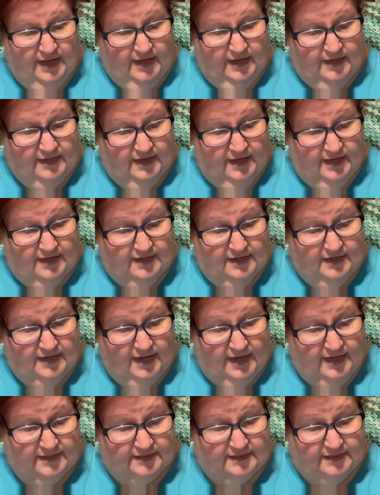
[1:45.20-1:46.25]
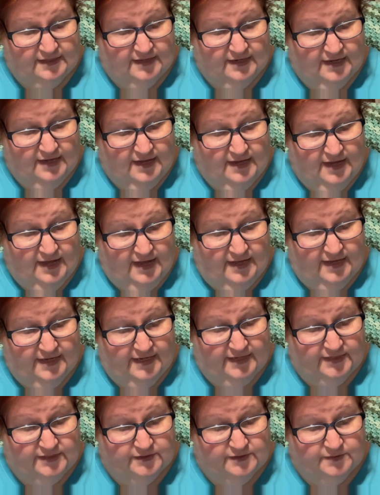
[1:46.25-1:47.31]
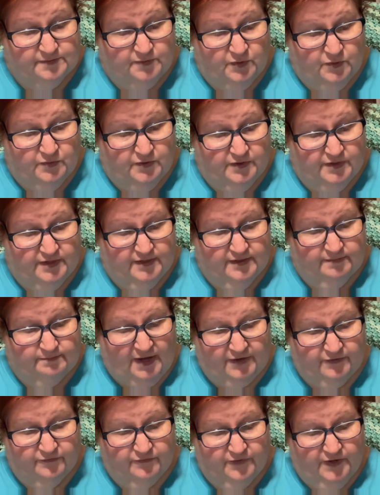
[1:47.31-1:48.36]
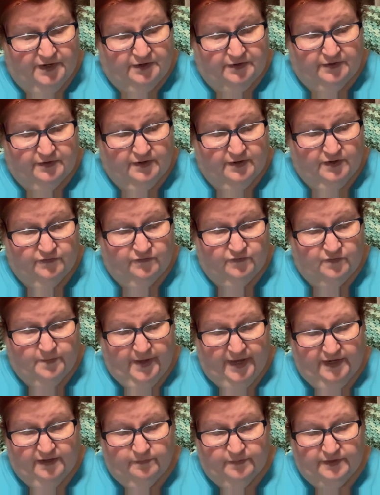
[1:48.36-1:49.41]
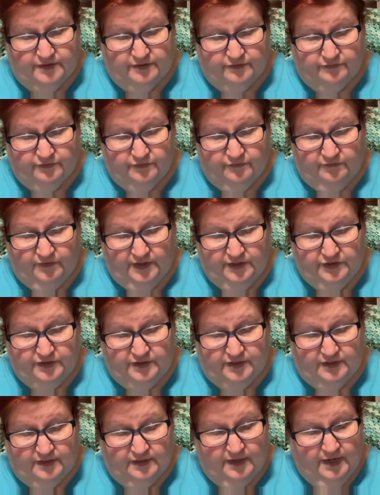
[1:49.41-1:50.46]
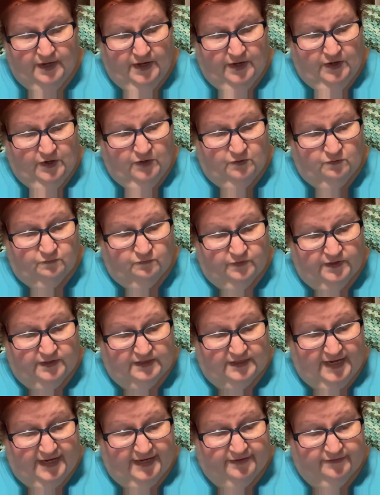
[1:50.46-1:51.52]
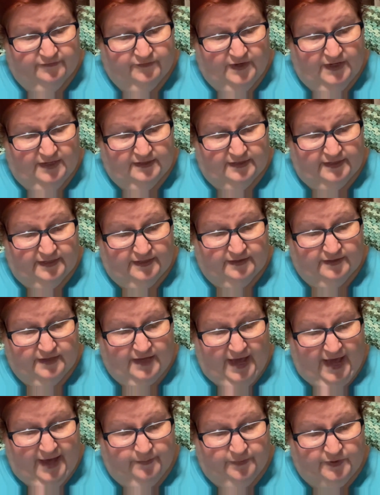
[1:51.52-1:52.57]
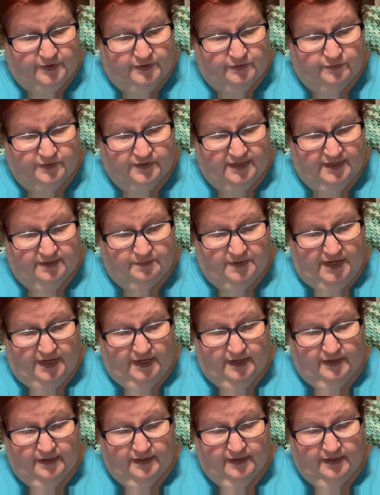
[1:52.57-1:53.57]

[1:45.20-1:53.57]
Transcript: Yet as I explored my fear of abandonment through fiction, real life healing happened within me,